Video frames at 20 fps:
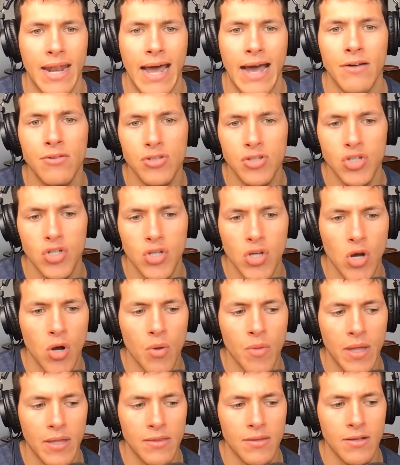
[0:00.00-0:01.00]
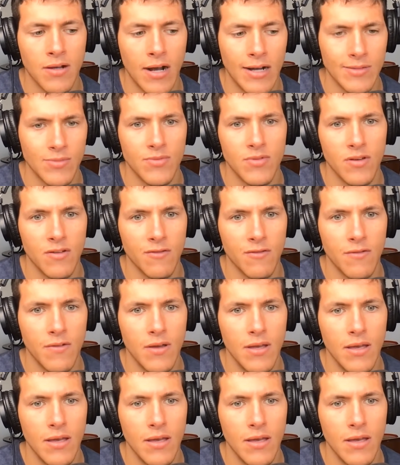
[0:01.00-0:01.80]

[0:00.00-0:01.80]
How did you know that the concept of